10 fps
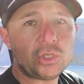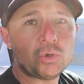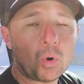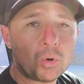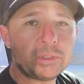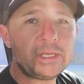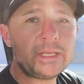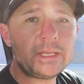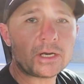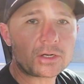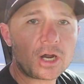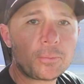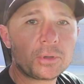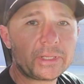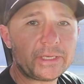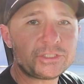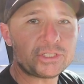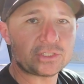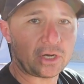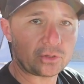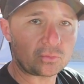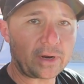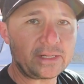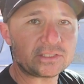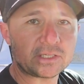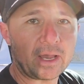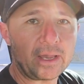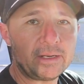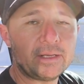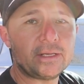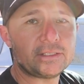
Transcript: You only need a couple inches on the right side